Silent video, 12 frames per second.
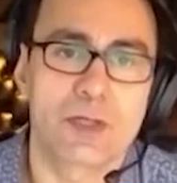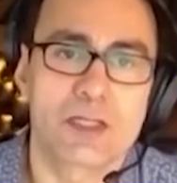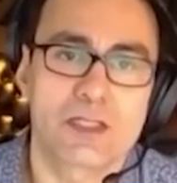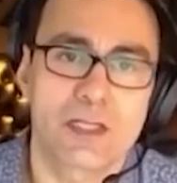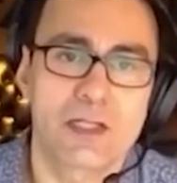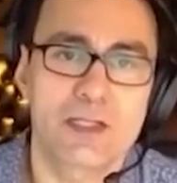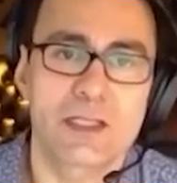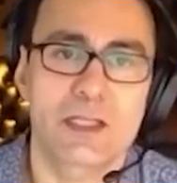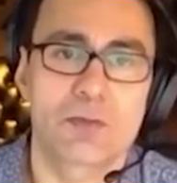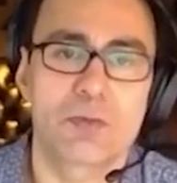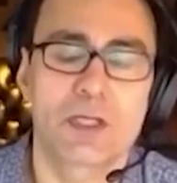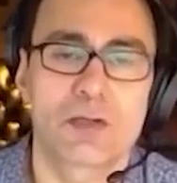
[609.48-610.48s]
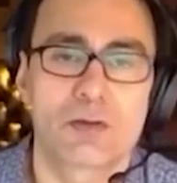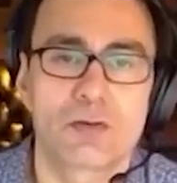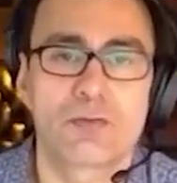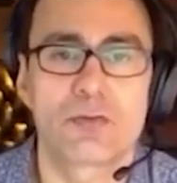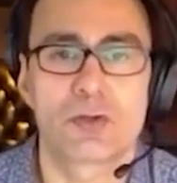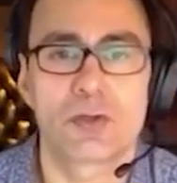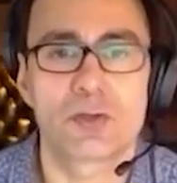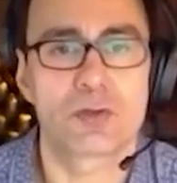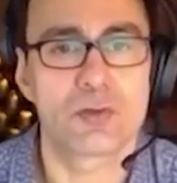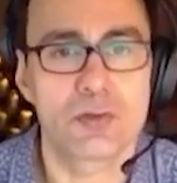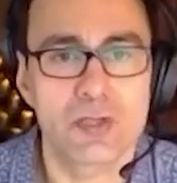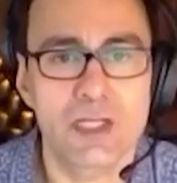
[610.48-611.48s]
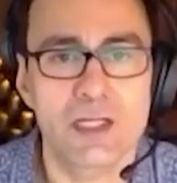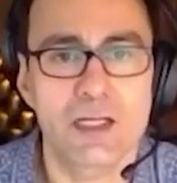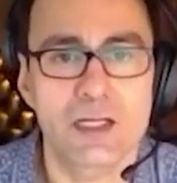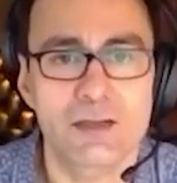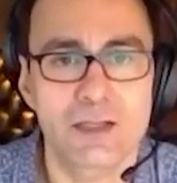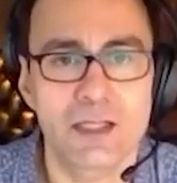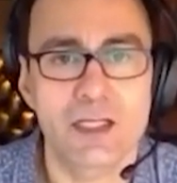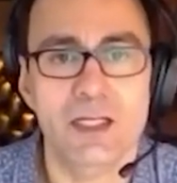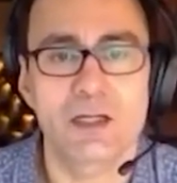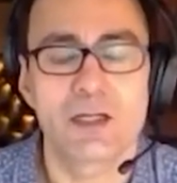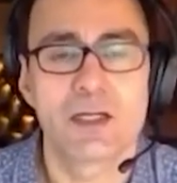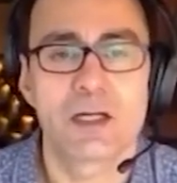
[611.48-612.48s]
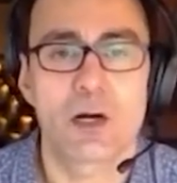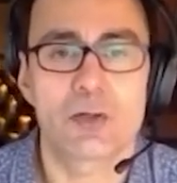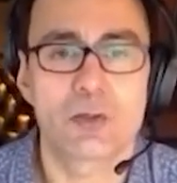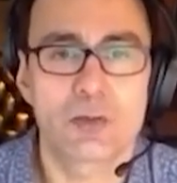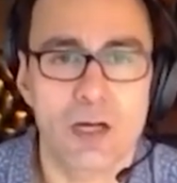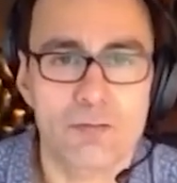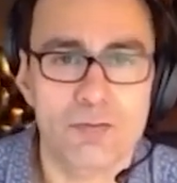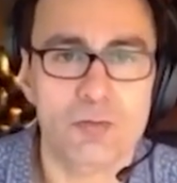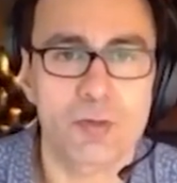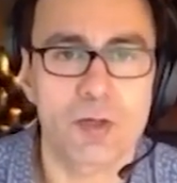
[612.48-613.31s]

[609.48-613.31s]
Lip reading: Is there anything that we can do for you? Do you need anything? Are you comfortable?